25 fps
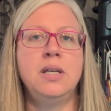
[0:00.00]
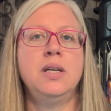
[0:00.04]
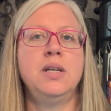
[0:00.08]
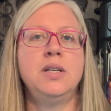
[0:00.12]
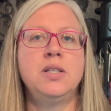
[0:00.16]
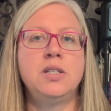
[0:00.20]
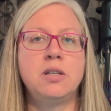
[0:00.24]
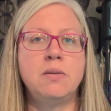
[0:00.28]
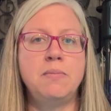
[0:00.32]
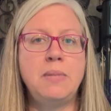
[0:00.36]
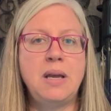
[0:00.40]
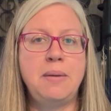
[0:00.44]

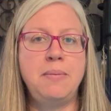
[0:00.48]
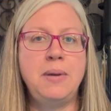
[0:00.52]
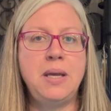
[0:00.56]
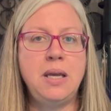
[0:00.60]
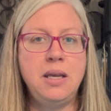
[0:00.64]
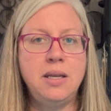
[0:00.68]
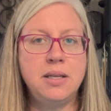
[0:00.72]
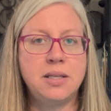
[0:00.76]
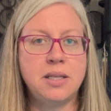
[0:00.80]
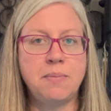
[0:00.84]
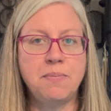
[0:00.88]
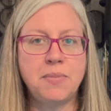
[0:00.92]
So
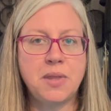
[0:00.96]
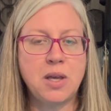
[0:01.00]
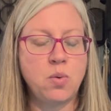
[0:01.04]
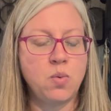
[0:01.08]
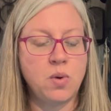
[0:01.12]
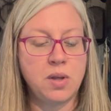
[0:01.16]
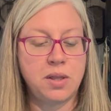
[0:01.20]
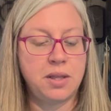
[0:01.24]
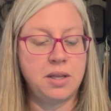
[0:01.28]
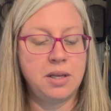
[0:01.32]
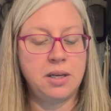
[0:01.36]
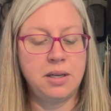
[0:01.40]
maybe something
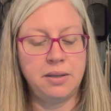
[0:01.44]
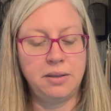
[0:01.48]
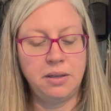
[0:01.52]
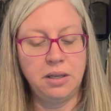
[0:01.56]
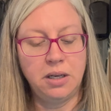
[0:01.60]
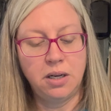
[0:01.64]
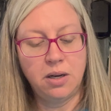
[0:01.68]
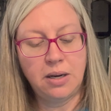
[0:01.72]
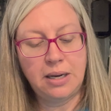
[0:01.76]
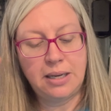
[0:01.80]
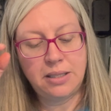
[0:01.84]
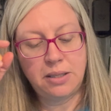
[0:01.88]
with the, you
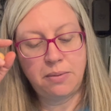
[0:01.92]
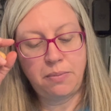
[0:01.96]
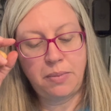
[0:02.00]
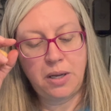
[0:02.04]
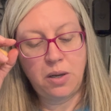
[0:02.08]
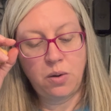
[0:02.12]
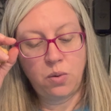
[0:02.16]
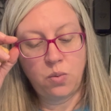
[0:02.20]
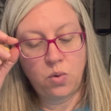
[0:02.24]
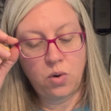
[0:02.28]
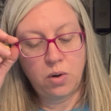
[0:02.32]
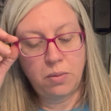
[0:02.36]
know, as it
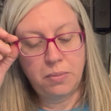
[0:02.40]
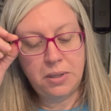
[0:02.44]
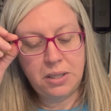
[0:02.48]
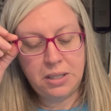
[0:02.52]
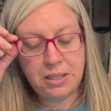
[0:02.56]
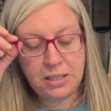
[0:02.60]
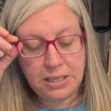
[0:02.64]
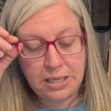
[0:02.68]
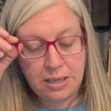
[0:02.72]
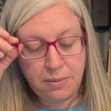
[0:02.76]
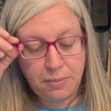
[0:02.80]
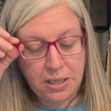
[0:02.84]
being warm and
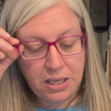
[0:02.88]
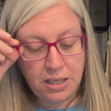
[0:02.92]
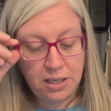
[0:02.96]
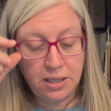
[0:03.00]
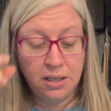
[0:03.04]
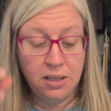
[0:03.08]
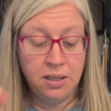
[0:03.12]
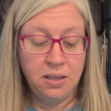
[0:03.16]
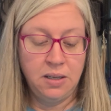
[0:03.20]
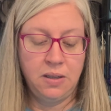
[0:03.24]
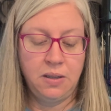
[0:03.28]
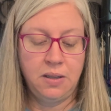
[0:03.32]
steamy,
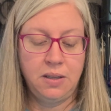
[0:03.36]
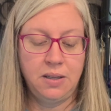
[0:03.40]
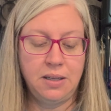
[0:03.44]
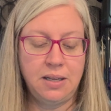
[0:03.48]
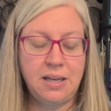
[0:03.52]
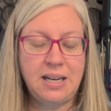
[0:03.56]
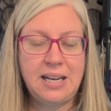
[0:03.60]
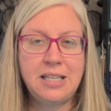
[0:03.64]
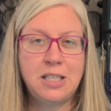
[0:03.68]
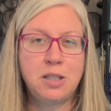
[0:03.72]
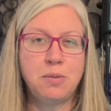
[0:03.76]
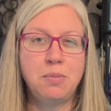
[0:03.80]

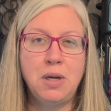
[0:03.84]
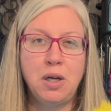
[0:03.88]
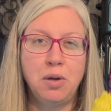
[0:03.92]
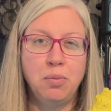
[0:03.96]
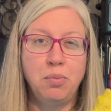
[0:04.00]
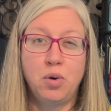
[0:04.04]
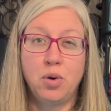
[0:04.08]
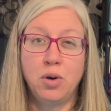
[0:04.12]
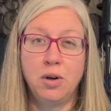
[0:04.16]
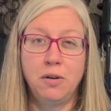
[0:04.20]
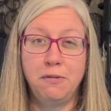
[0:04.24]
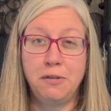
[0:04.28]
I smelled
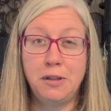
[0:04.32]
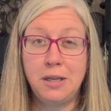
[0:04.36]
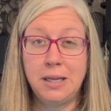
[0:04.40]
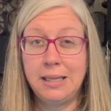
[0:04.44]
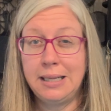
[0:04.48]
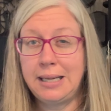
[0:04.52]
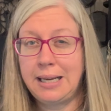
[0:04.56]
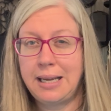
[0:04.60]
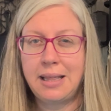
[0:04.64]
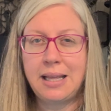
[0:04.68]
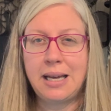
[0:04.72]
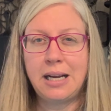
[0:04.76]
more of the,
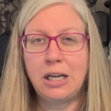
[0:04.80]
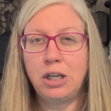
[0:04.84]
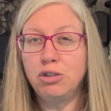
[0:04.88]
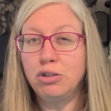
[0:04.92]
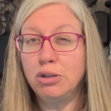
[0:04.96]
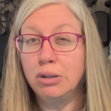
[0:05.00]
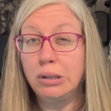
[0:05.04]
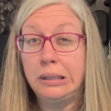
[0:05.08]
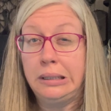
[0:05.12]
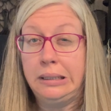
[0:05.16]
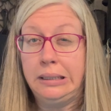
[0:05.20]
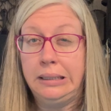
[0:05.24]
like that
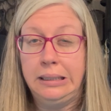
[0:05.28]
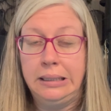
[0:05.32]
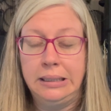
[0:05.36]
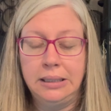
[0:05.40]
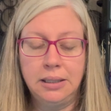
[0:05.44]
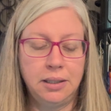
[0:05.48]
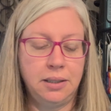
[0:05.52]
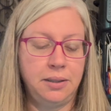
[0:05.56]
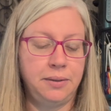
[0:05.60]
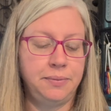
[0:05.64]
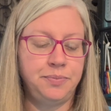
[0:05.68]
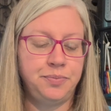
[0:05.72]

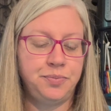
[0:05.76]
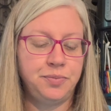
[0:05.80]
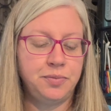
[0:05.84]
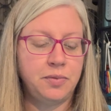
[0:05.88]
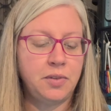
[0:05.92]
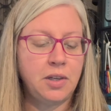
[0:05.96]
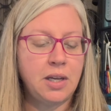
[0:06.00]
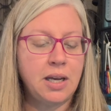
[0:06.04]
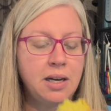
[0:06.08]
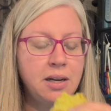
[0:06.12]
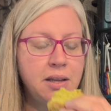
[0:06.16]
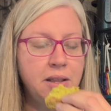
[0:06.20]
green
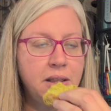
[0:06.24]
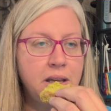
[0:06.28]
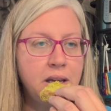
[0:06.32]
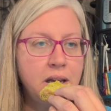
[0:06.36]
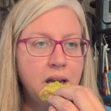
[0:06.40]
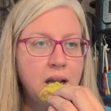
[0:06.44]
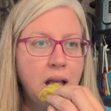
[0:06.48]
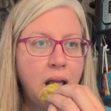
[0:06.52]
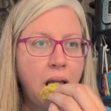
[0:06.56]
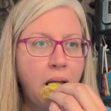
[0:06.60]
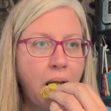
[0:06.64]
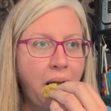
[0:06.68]
kind of
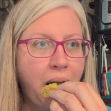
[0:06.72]
thing.